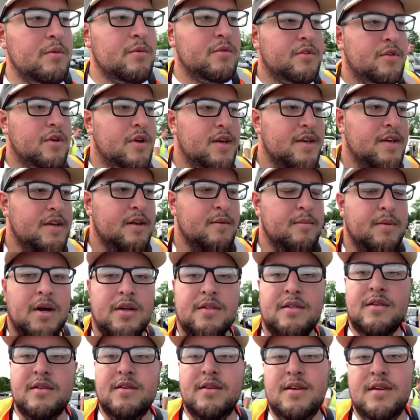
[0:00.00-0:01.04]
were talking about
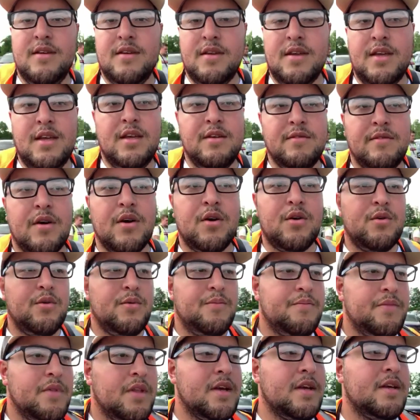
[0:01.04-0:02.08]
the Evo,
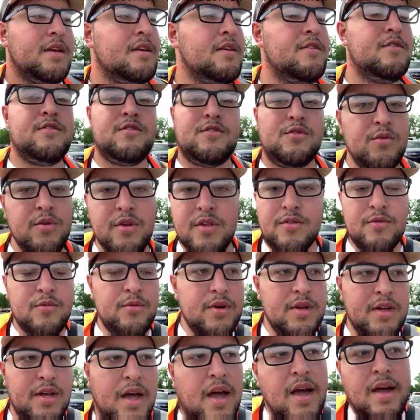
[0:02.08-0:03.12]
like as soon as
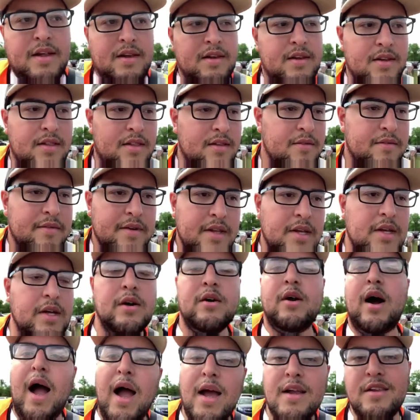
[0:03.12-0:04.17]
we ended the video,
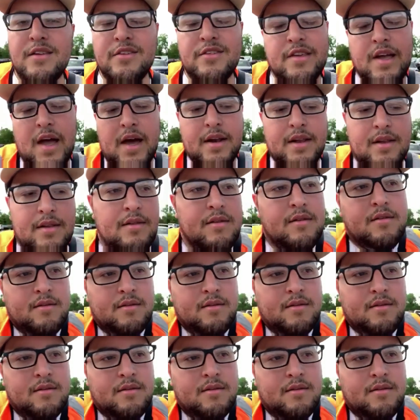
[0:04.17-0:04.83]
I decided